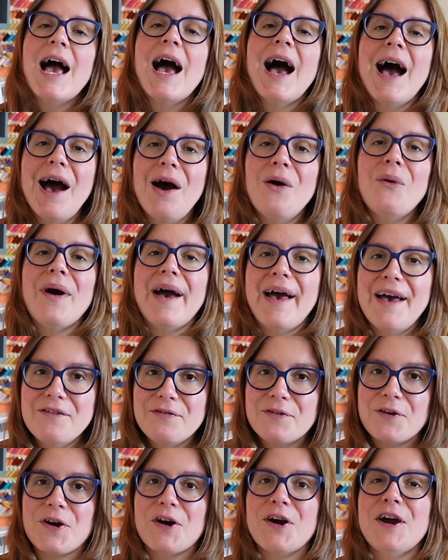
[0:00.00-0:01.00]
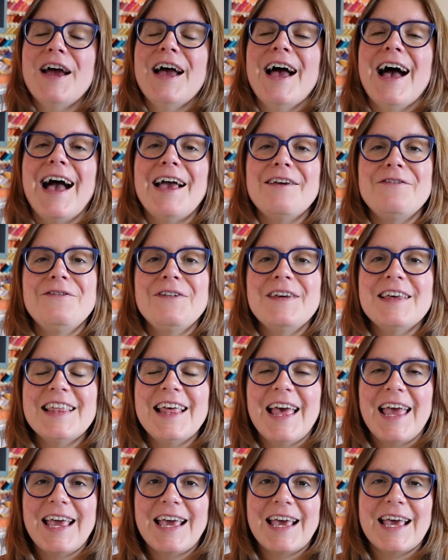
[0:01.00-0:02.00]
However, I feel
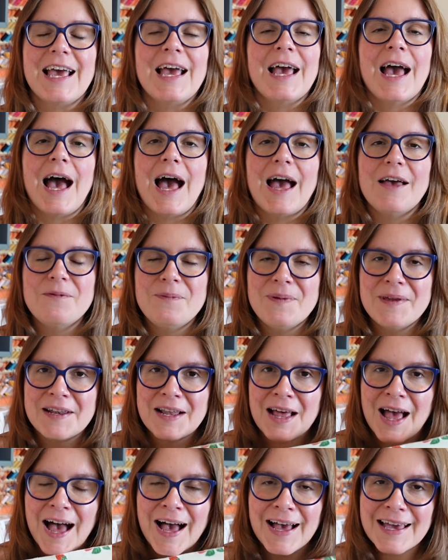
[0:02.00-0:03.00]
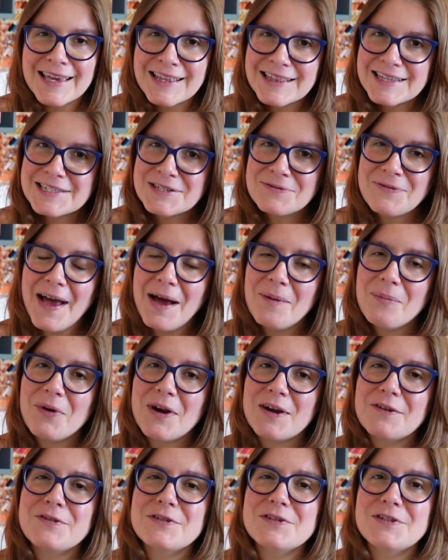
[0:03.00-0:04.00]
like I've been eyeing this
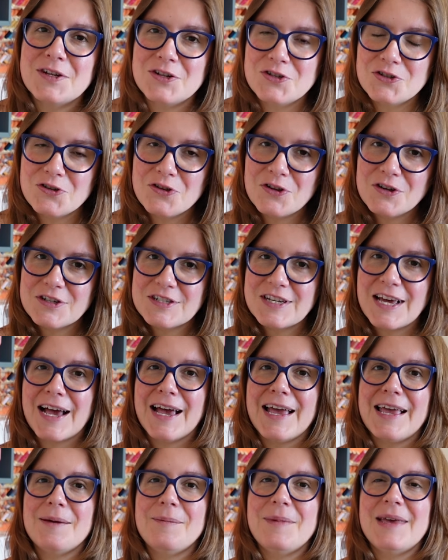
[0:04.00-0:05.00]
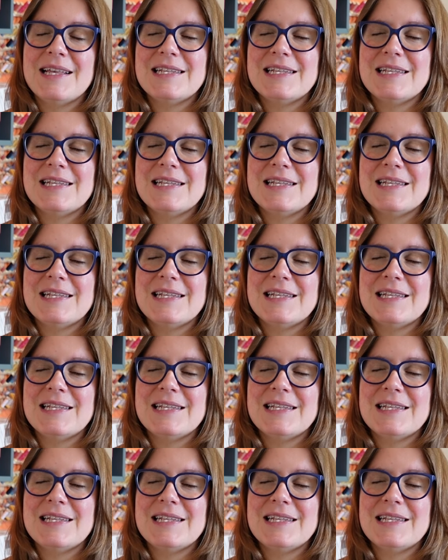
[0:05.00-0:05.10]
fabric for such a long time.